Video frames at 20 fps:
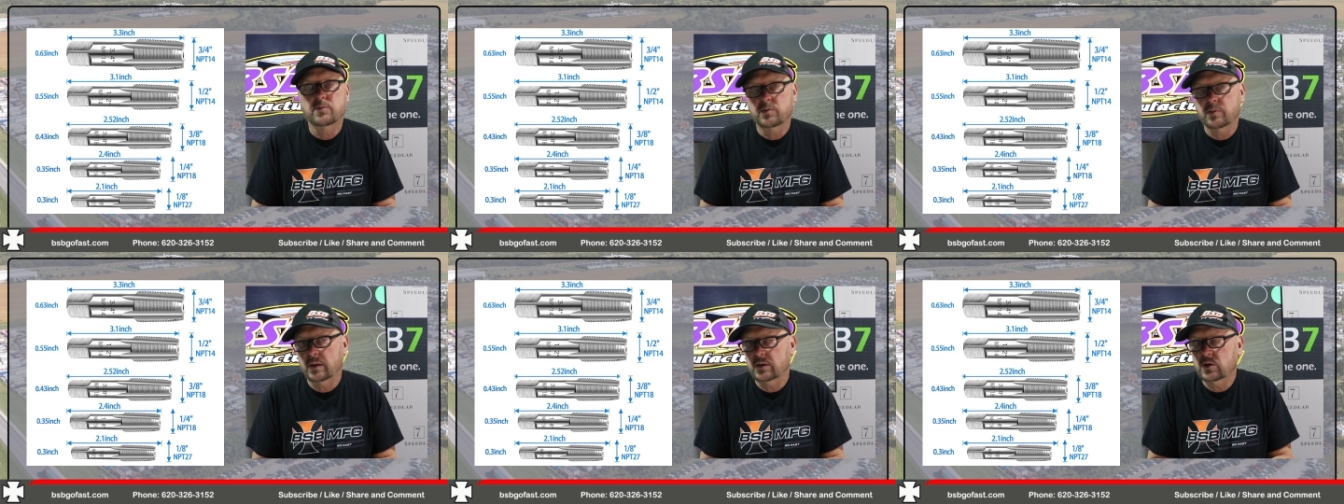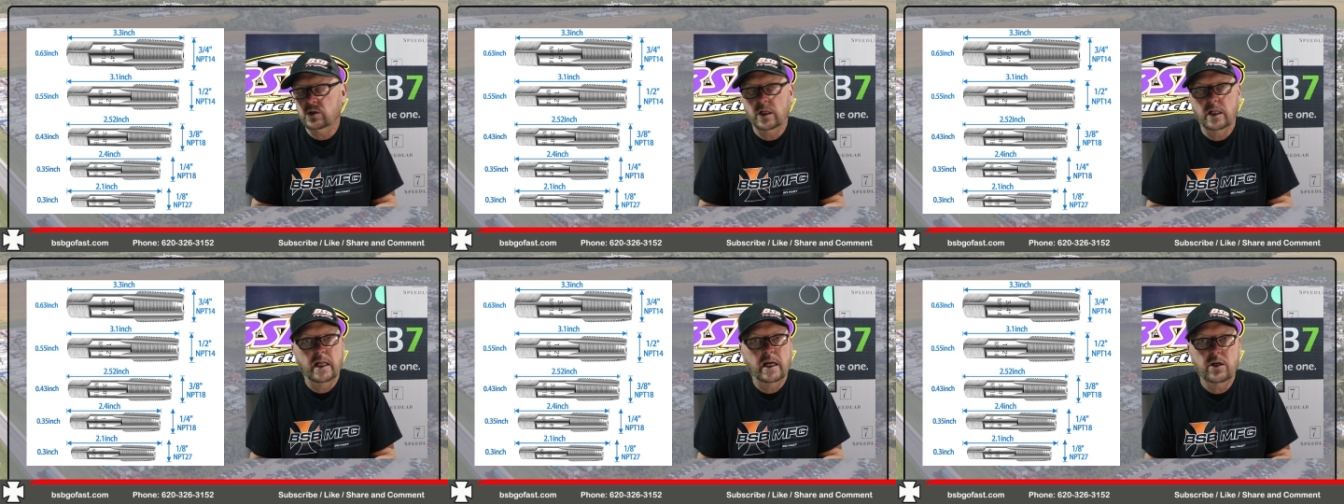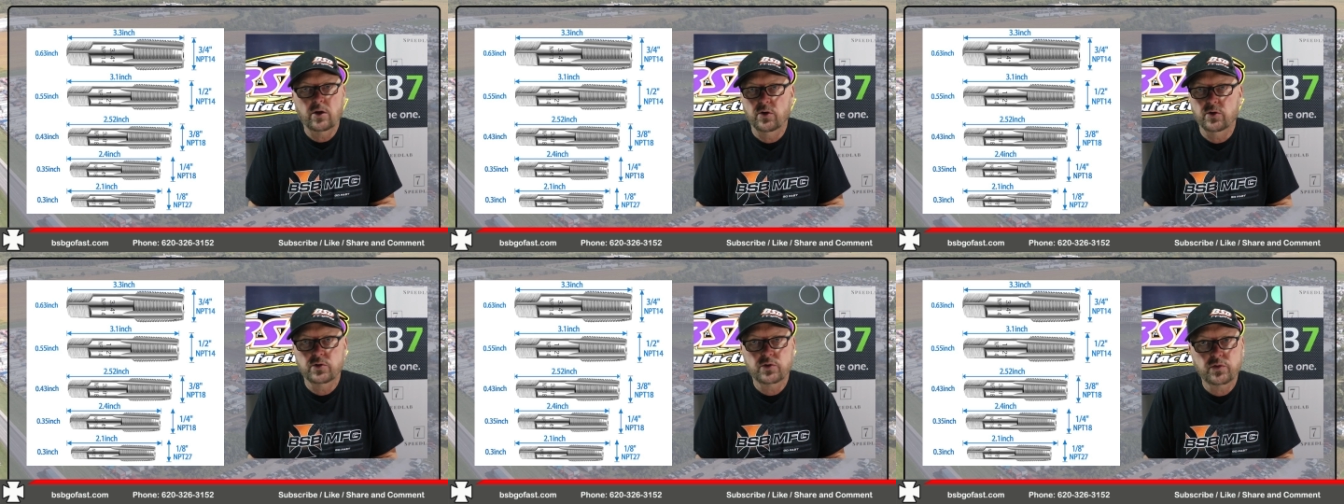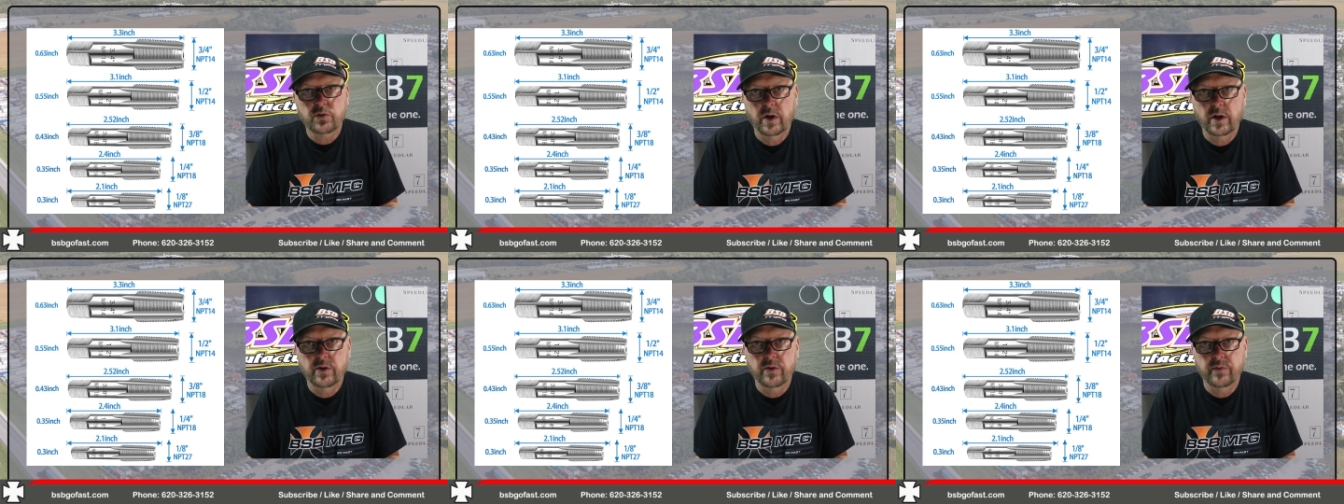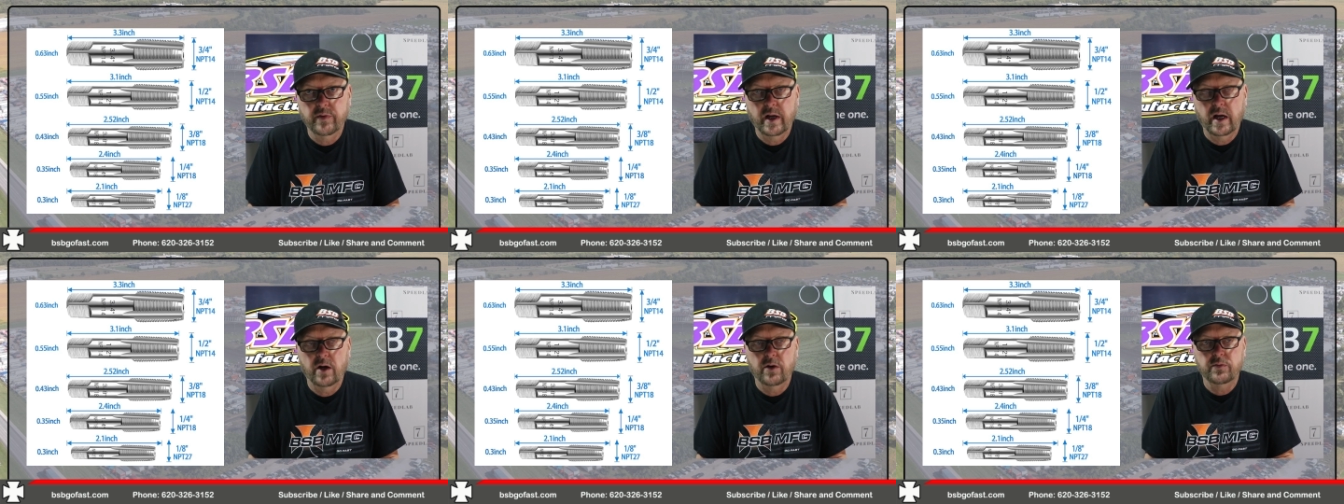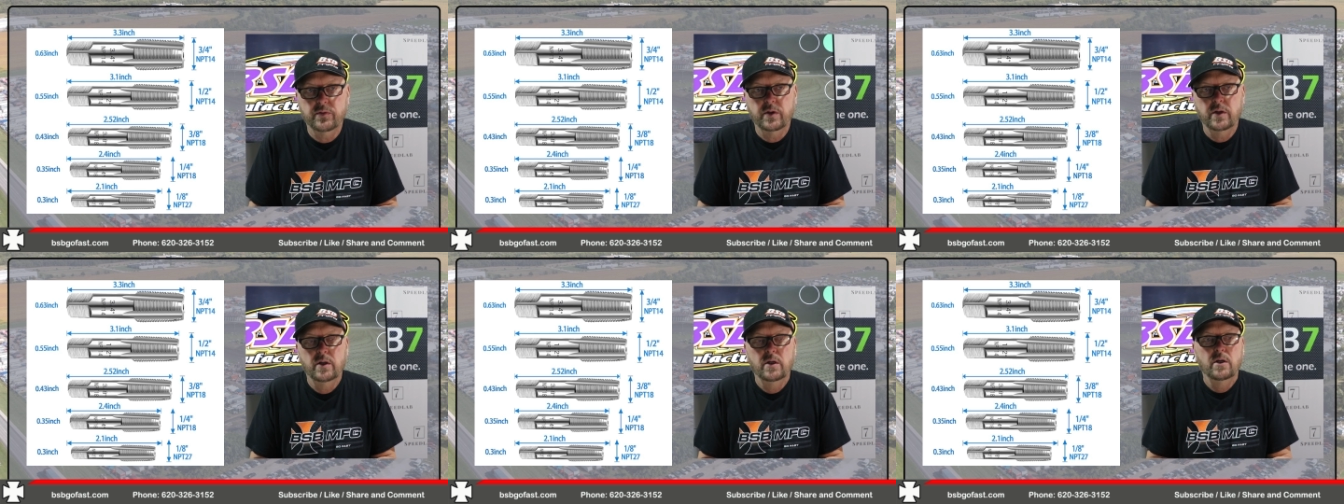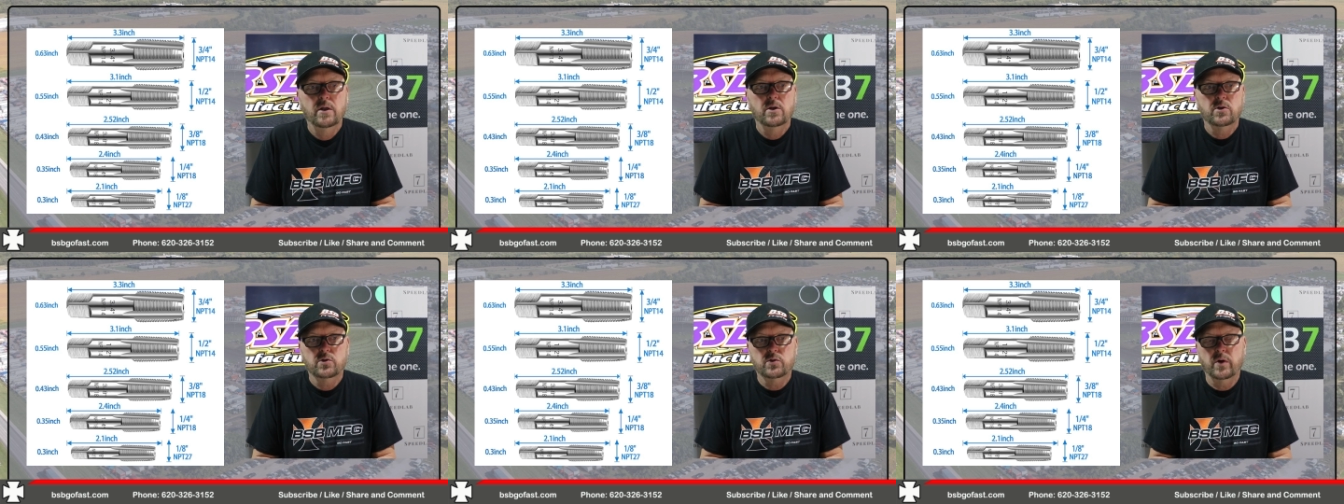especially like on a Schrader valve.
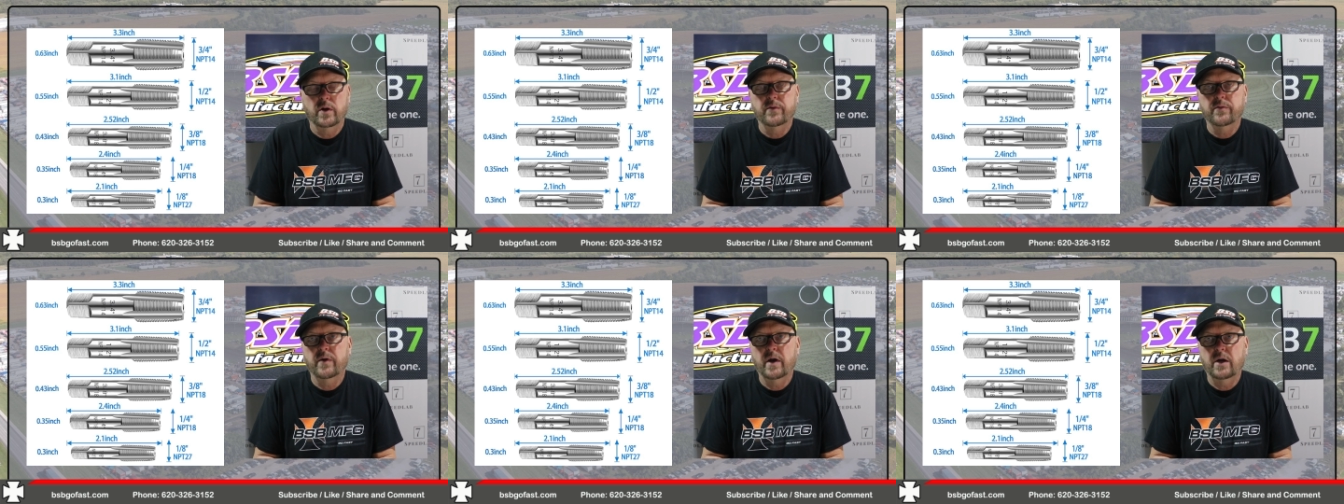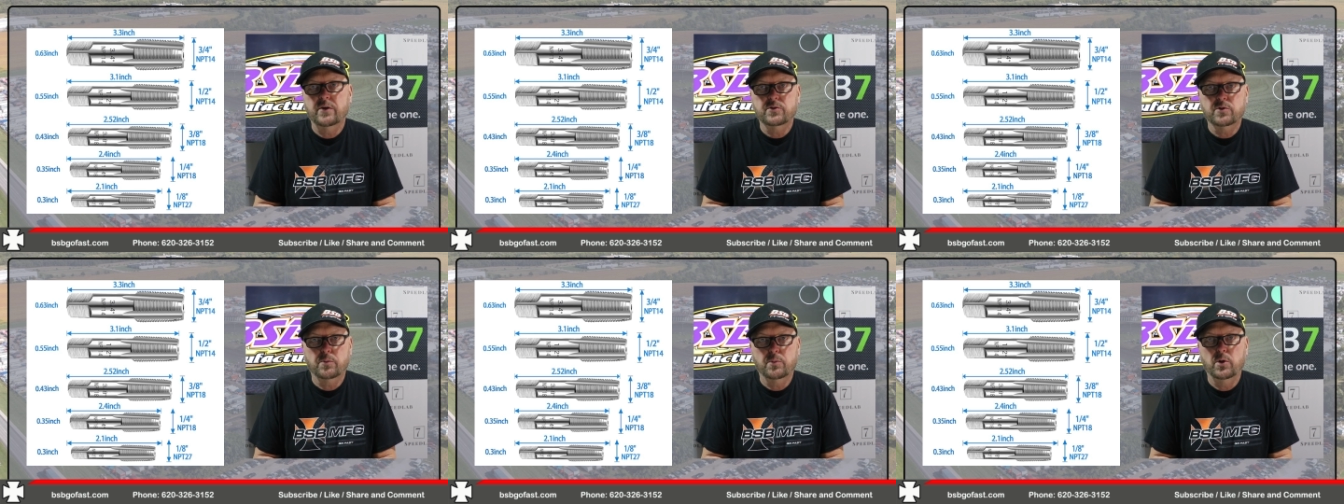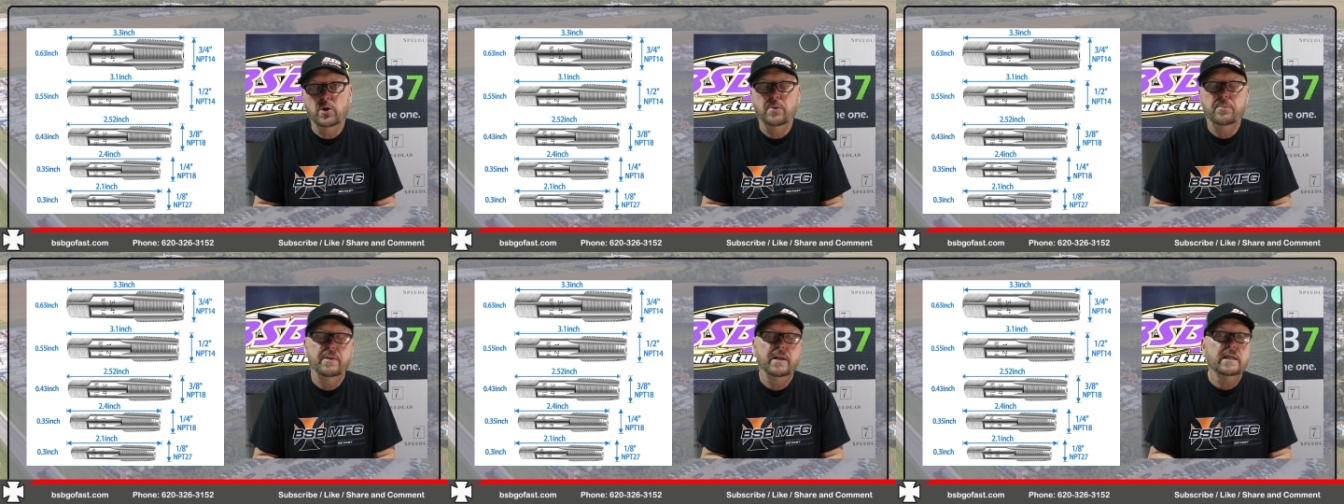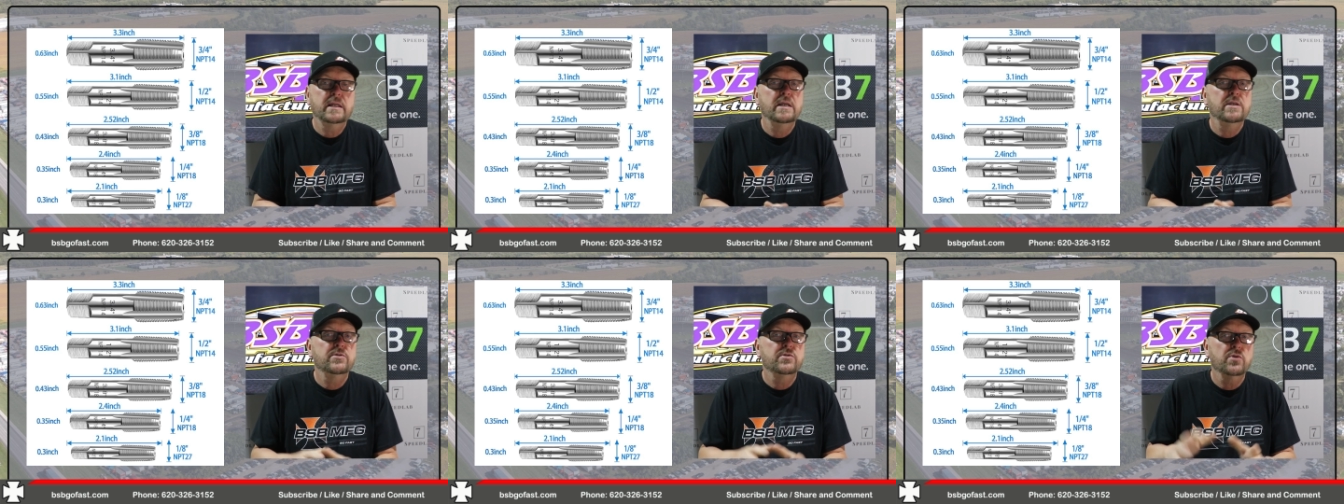Schrader valves are pretty picky.